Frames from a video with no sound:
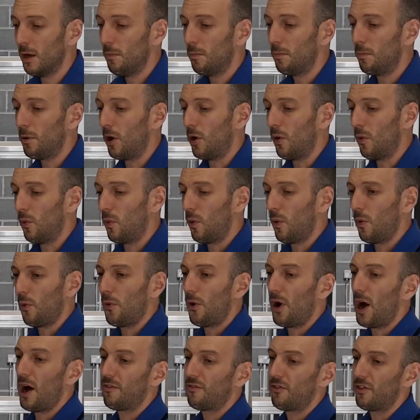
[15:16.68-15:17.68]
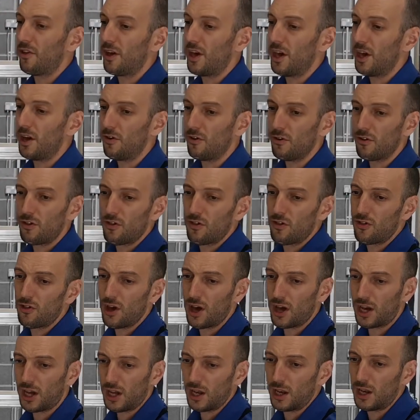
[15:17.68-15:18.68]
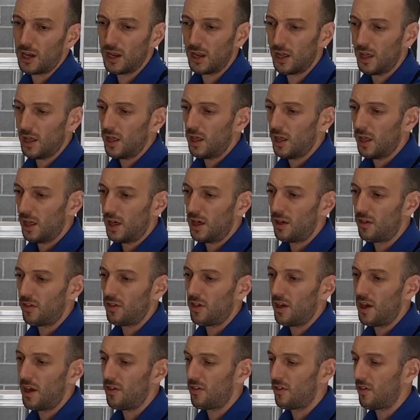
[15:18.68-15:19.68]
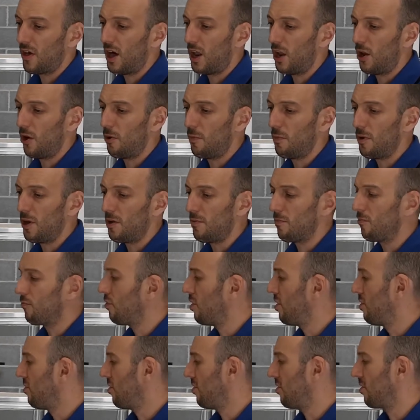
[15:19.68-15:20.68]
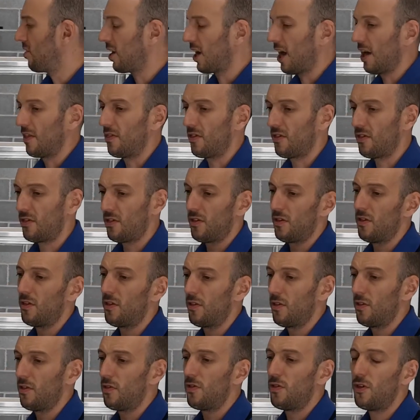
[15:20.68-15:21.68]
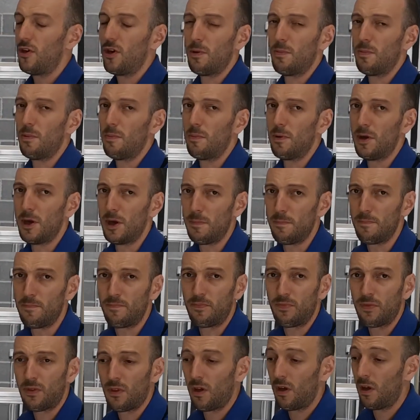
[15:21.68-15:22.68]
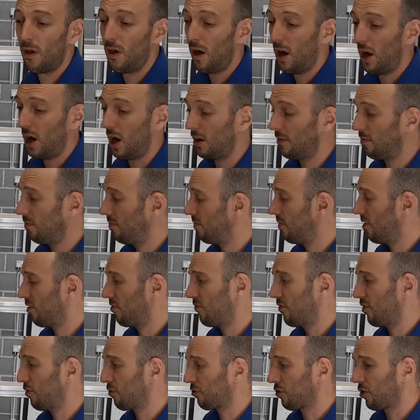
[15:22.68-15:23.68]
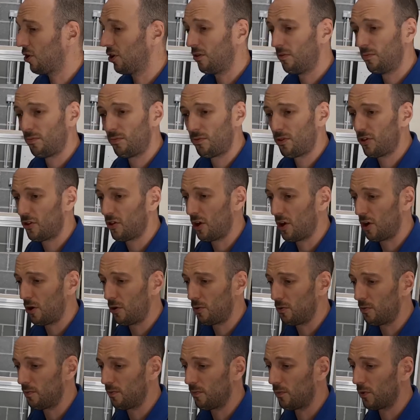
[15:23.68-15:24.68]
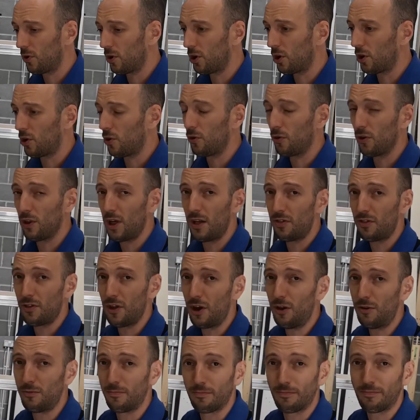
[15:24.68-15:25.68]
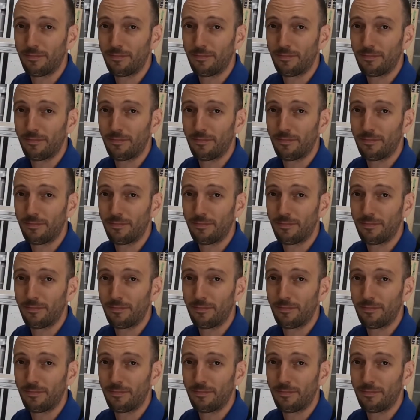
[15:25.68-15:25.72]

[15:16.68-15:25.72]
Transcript: but what we're after here is just checking, is that lower beam rigid against the upper beam? This feels good, so I'm going to call that done.